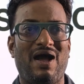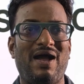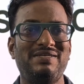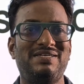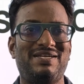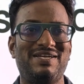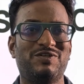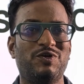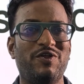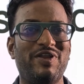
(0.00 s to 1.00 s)
Hi children,
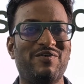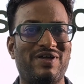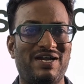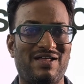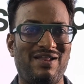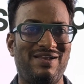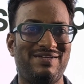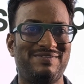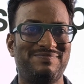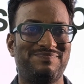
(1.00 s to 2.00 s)
good evening one and all.
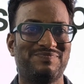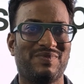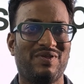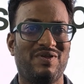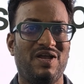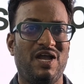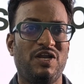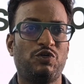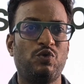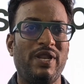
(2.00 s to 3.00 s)

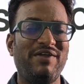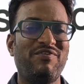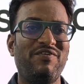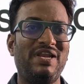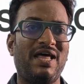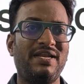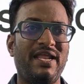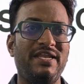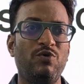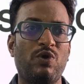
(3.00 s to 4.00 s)
Today we will learn a
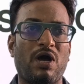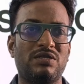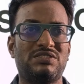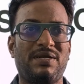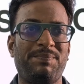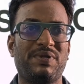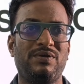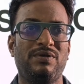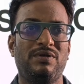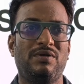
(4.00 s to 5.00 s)
new concept
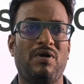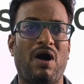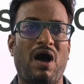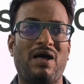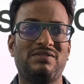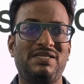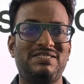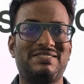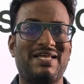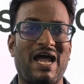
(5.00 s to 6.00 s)
on
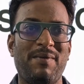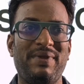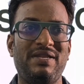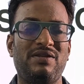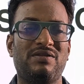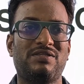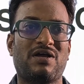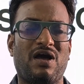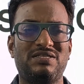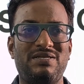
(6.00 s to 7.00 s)
this. The
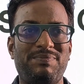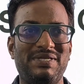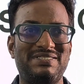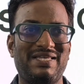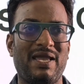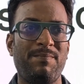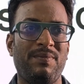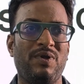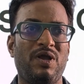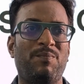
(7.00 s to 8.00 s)
concept is same,
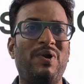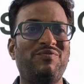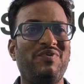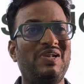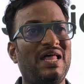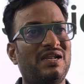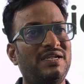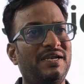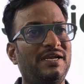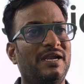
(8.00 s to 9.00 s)
but we will learn
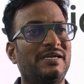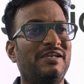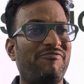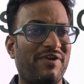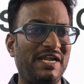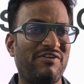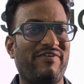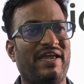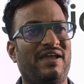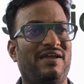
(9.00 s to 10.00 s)
in different
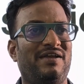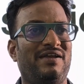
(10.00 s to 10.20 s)
way.